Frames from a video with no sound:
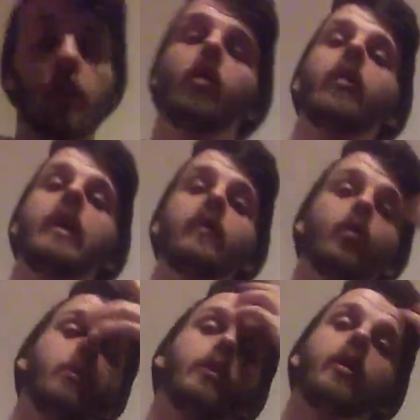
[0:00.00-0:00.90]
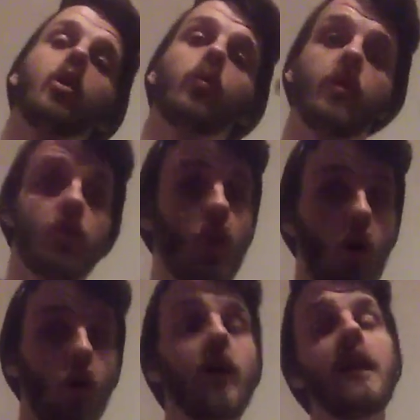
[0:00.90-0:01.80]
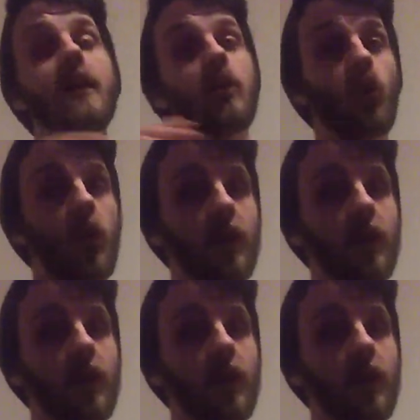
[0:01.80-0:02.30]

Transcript: Alright, if you want to play along with the song. If you don't have a